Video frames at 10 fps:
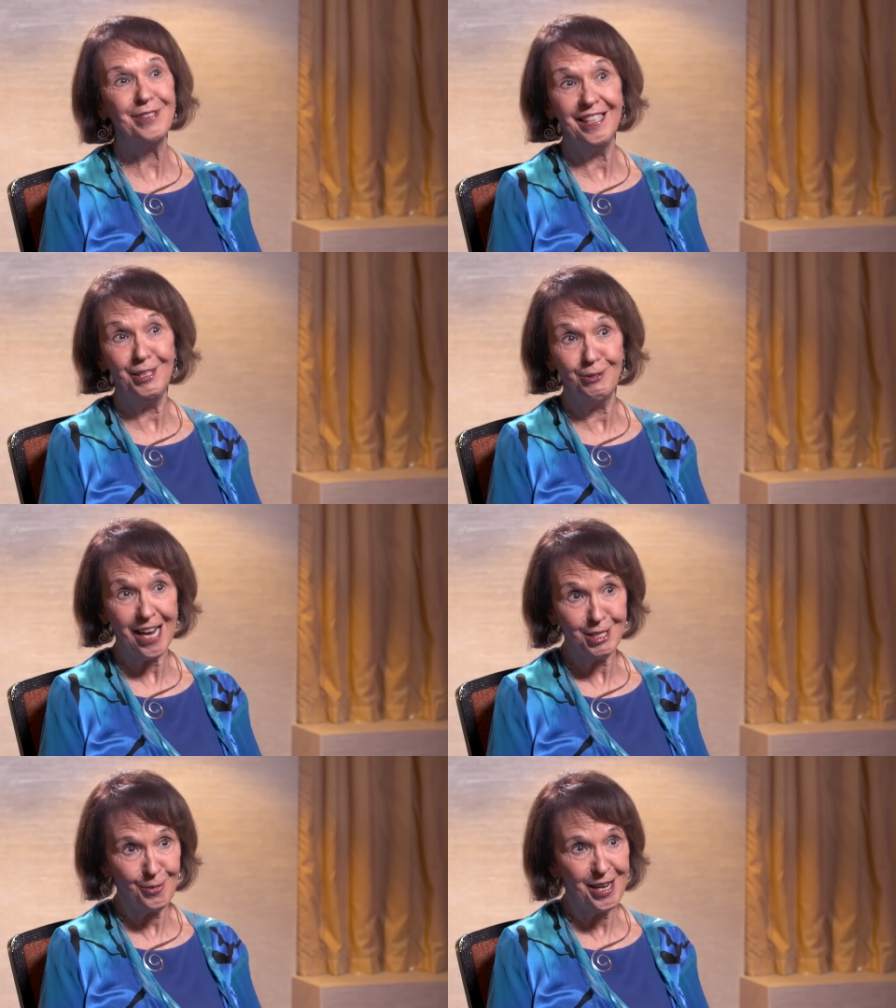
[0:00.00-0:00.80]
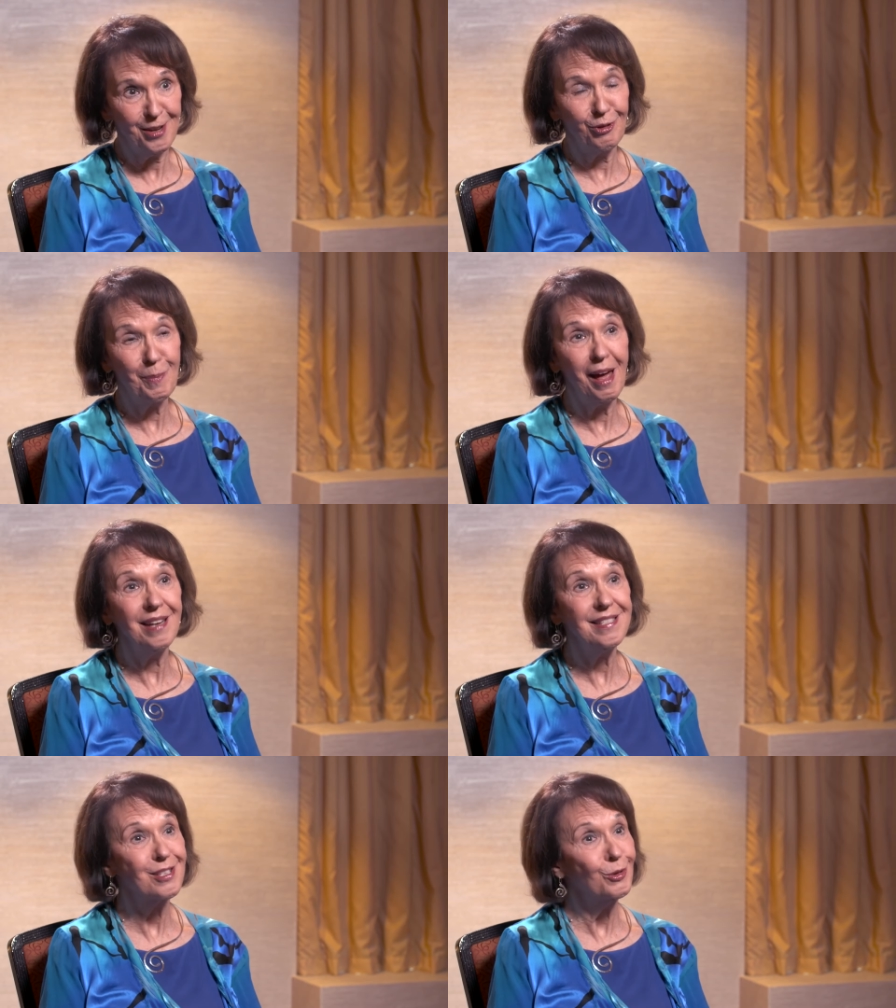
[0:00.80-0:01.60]
when he graduated from
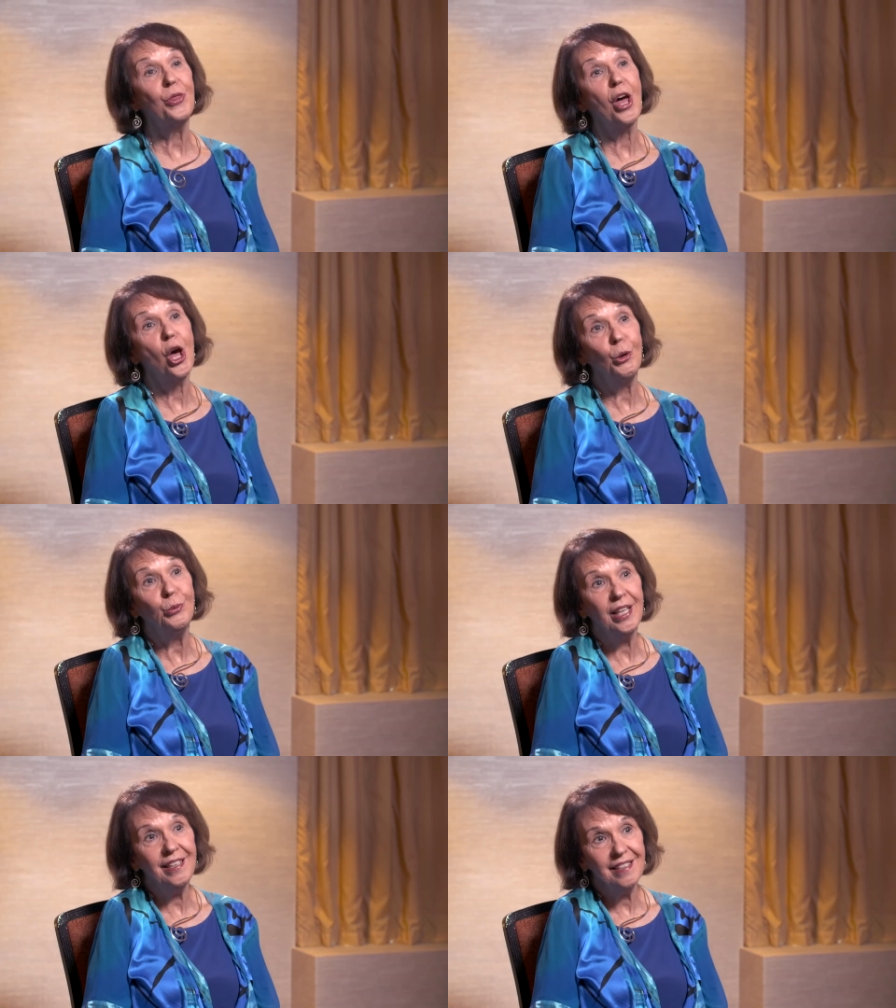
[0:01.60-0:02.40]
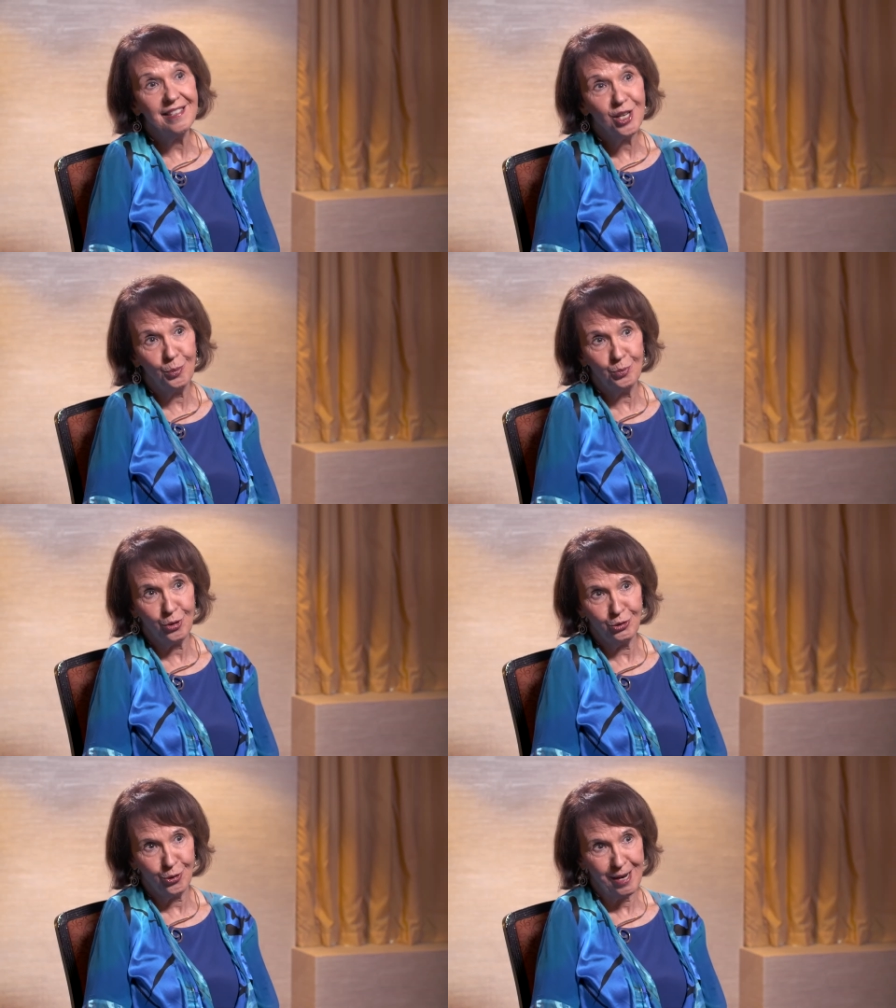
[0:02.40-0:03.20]
high school. The only adult
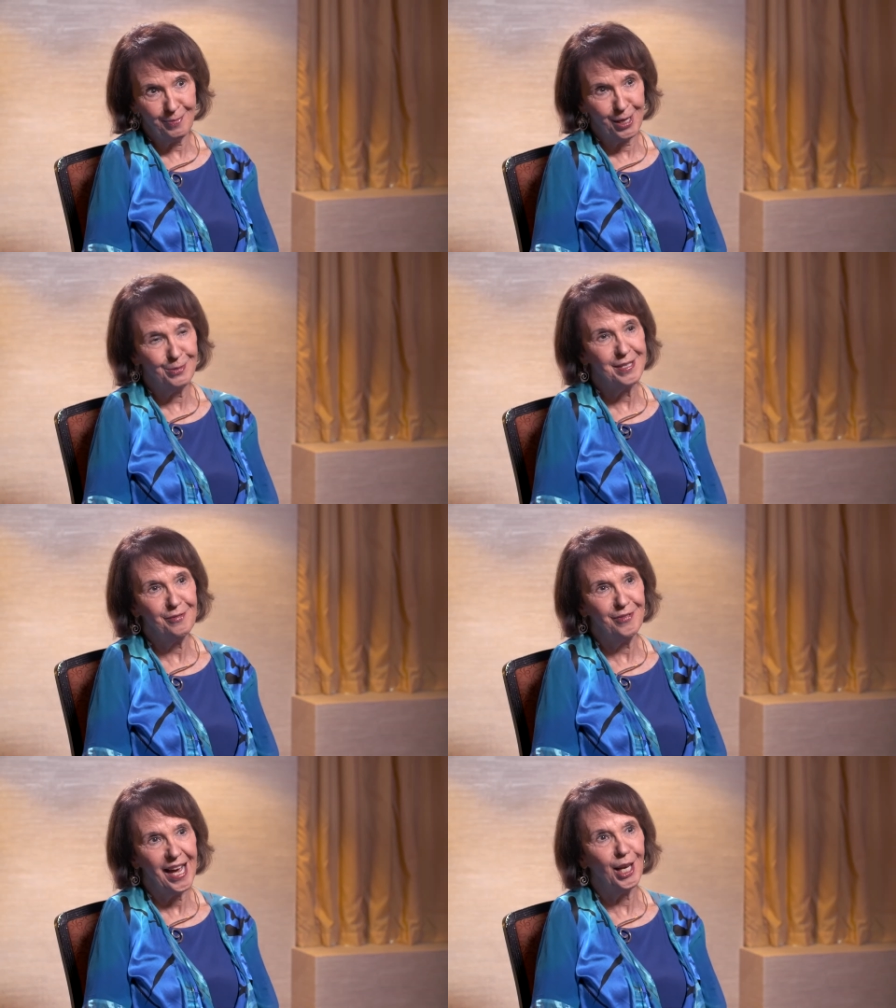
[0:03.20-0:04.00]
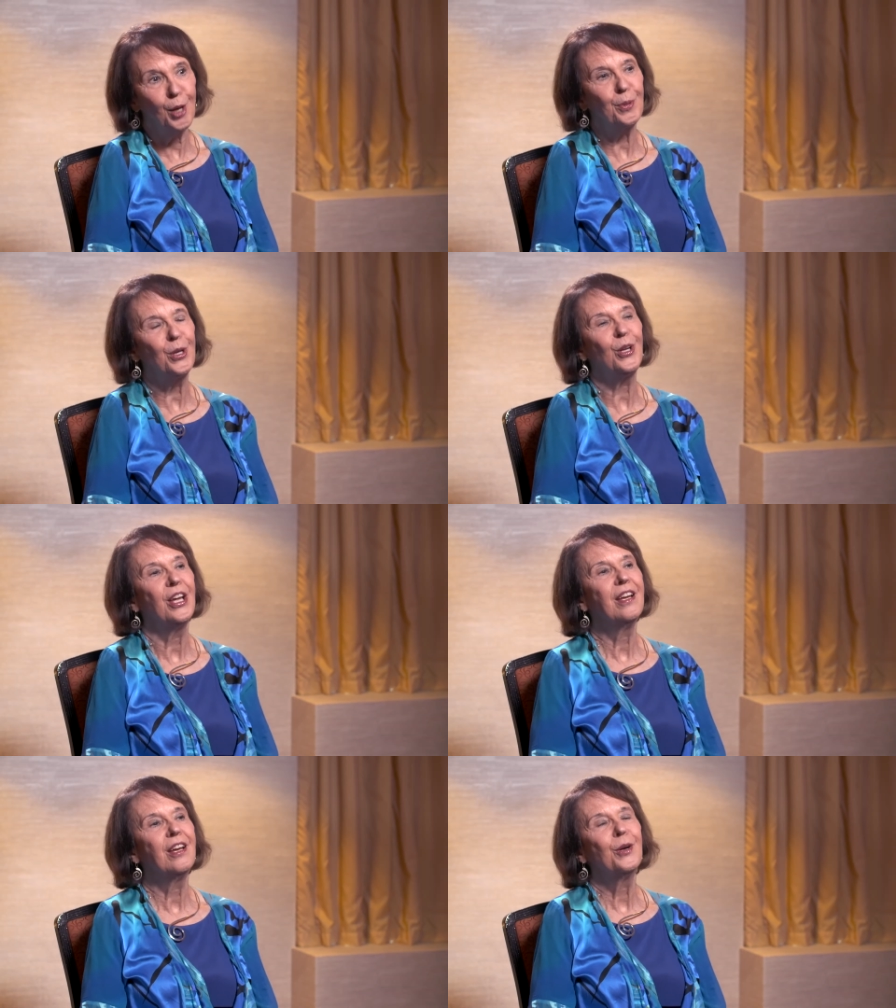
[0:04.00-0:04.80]
program that was available
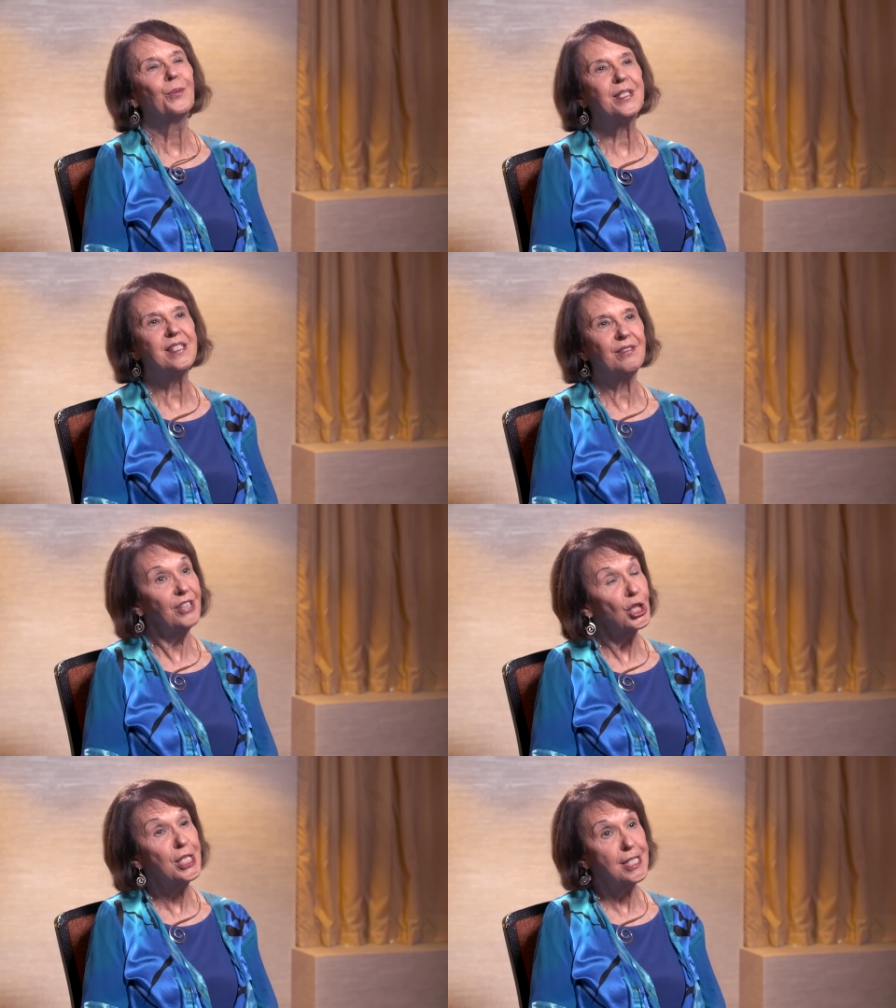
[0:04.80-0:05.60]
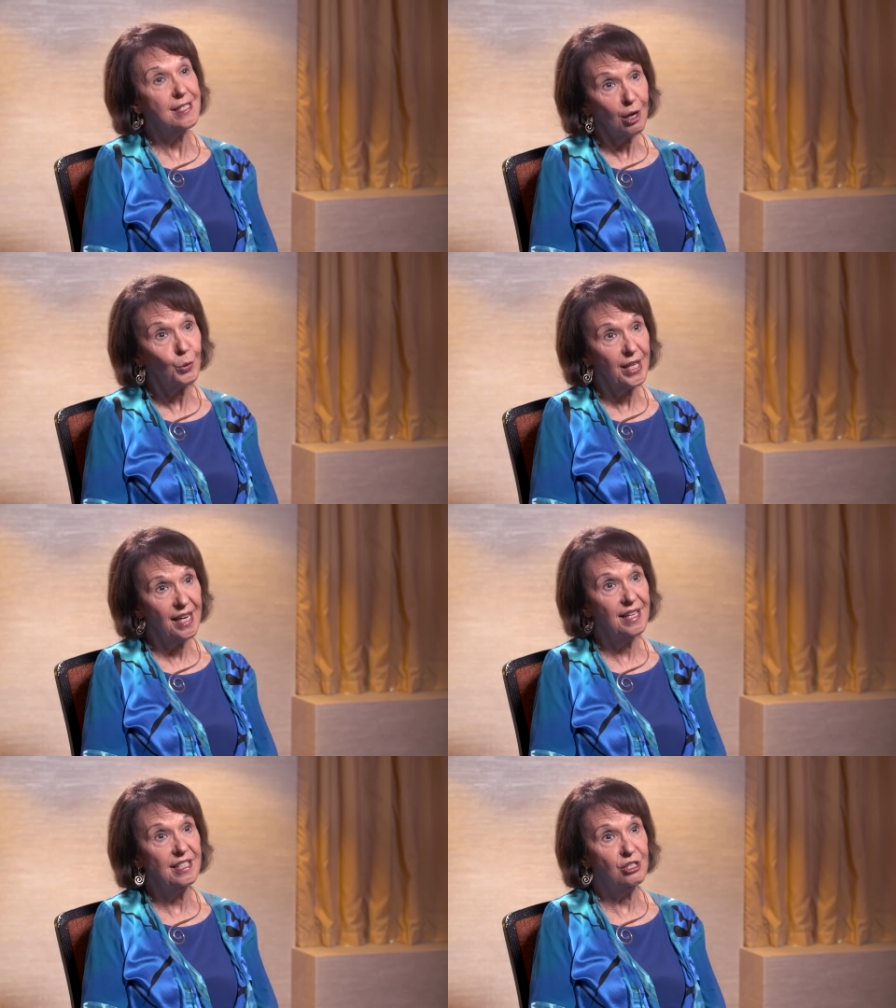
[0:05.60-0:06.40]
was a very
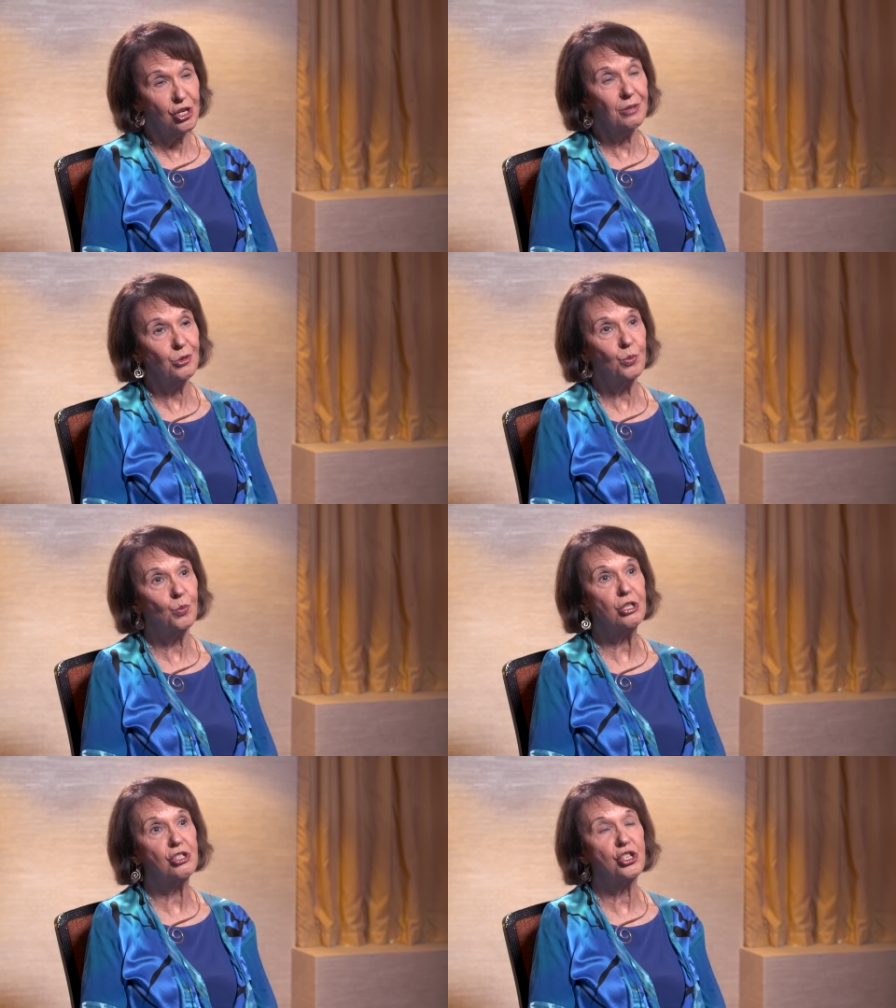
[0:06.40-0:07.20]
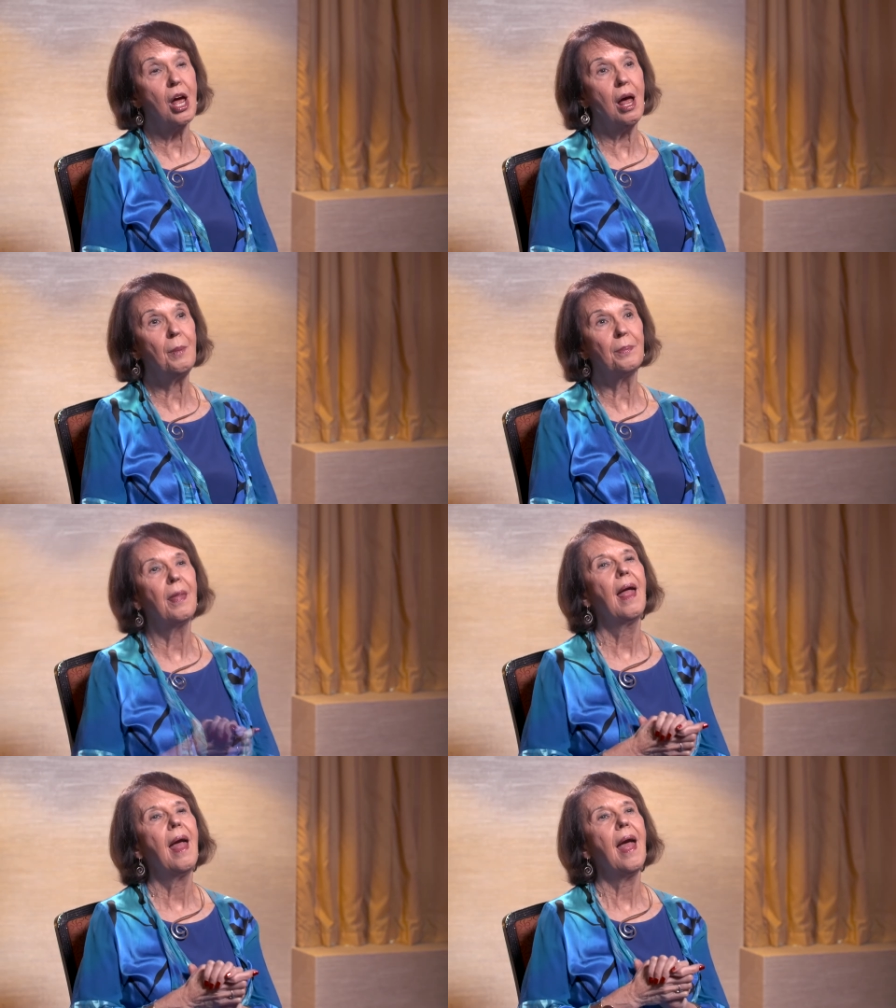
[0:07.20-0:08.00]
segregated sheltered workshop.
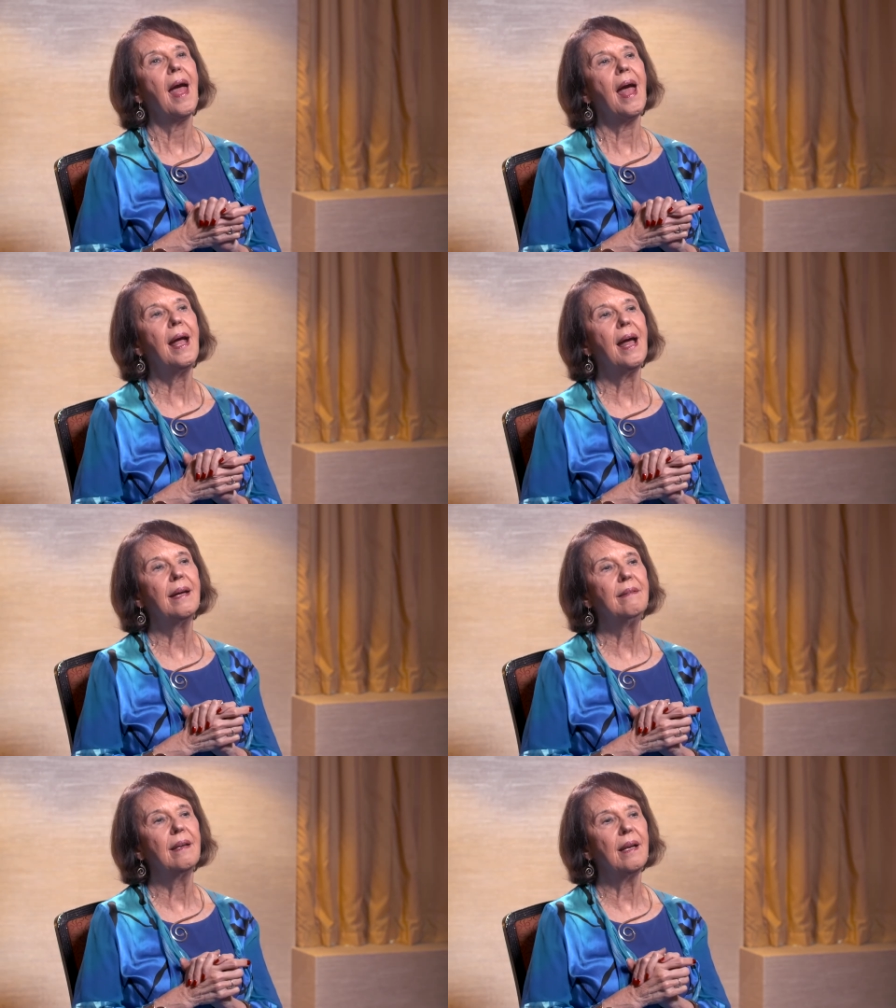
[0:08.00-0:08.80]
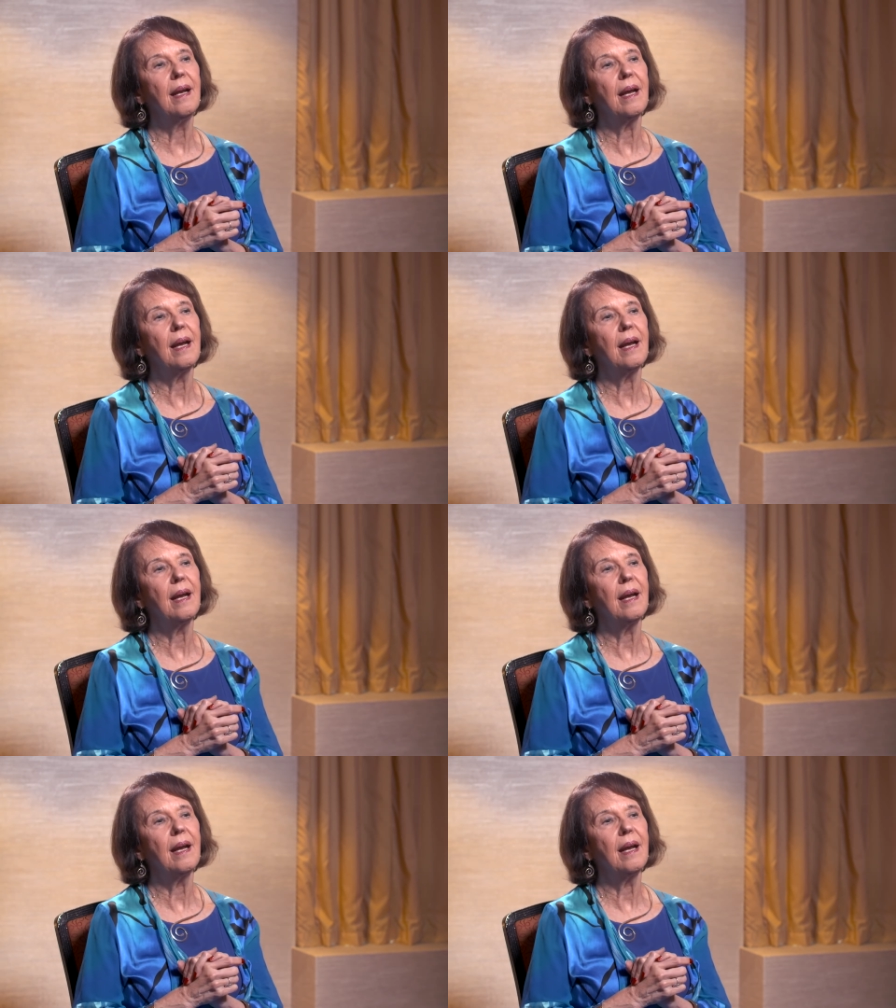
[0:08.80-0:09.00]
And